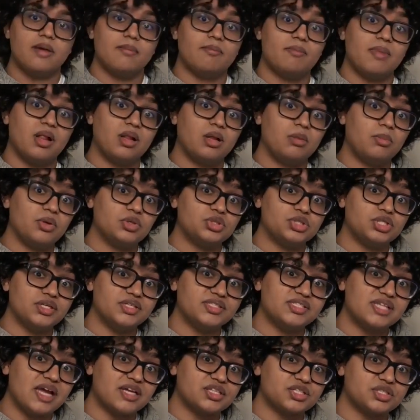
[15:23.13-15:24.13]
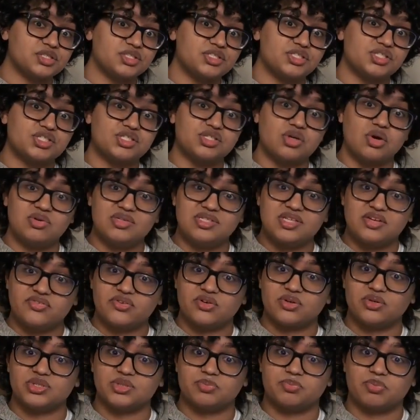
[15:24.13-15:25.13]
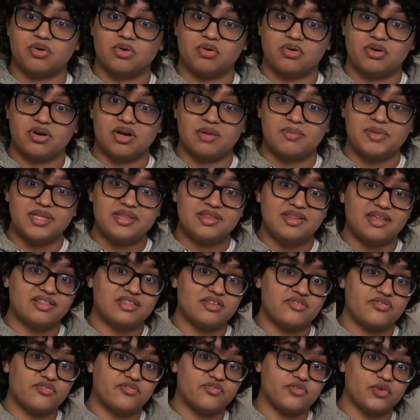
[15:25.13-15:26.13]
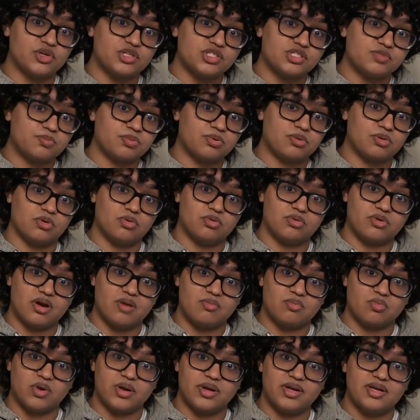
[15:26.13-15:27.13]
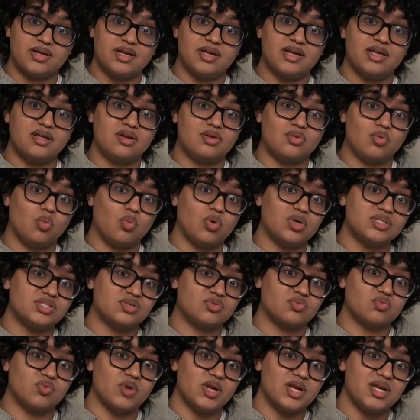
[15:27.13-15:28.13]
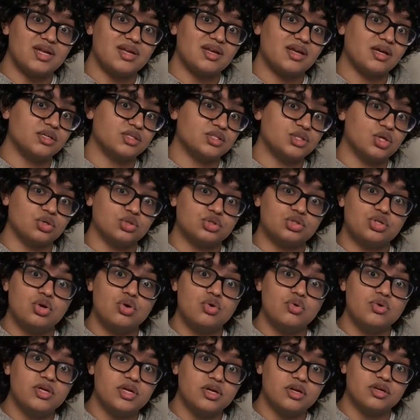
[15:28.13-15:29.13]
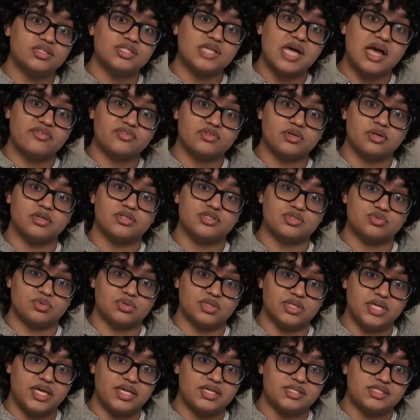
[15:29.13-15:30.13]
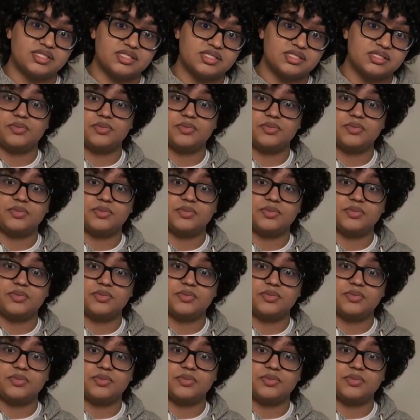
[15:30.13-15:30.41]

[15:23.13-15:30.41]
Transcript: Malbolge is actually so difficult to program in that the first program written in it wasn't written until 2 years after its release.